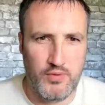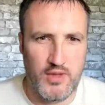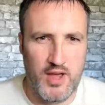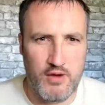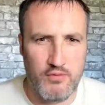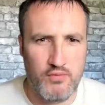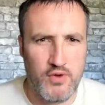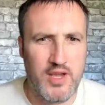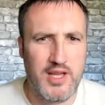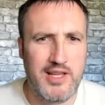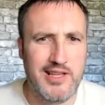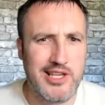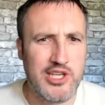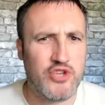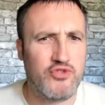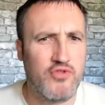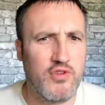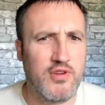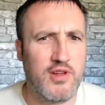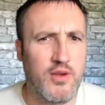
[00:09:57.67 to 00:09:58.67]
that are really
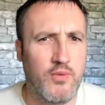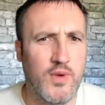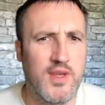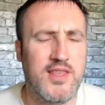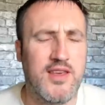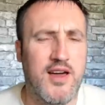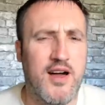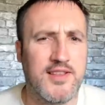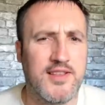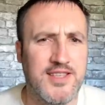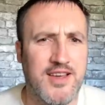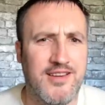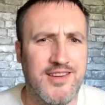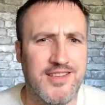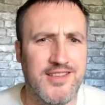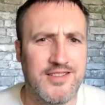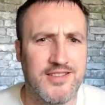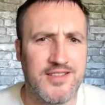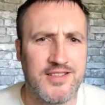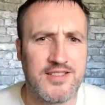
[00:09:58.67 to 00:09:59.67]
struggling with
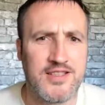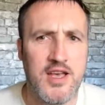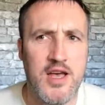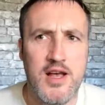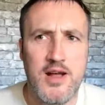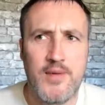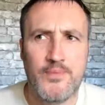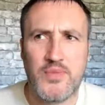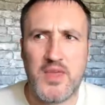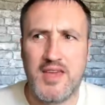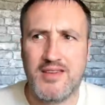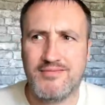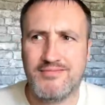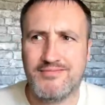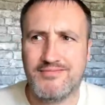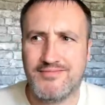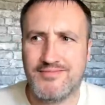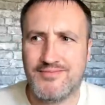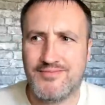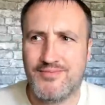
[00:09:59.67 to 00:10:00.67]
dartitis. It
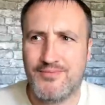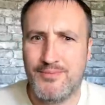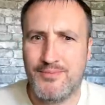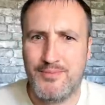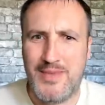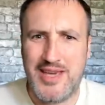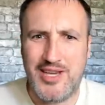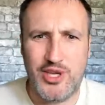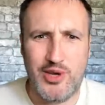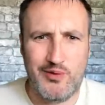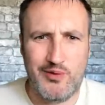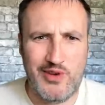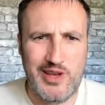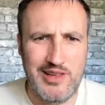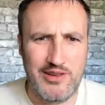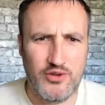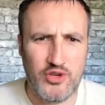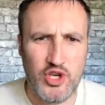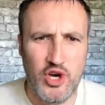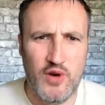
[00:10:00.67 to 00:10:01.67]
makes you
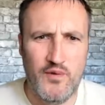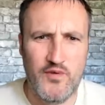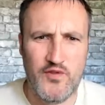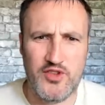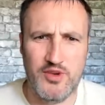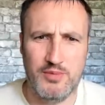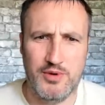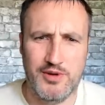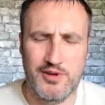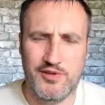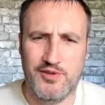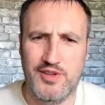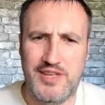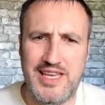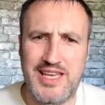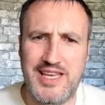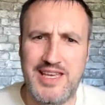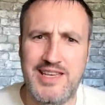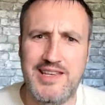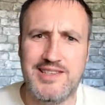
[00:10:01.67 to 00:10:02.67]
feel uncomfortable and
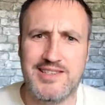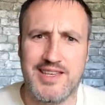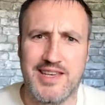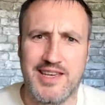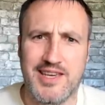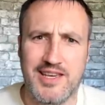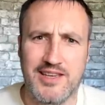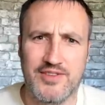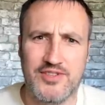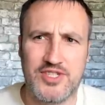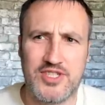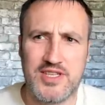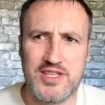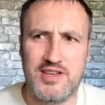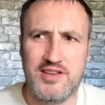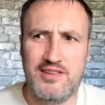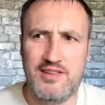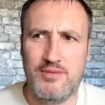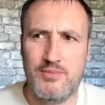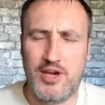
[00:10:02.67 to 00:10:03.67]
uneasy, and
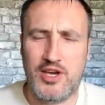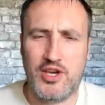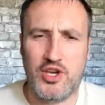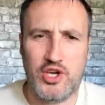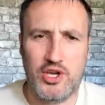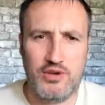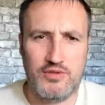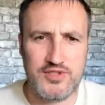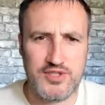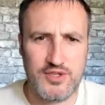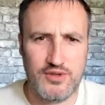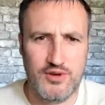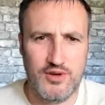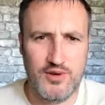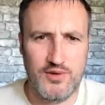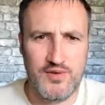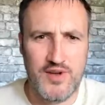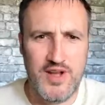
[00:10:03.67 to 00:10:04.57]
certainly makes you sort of,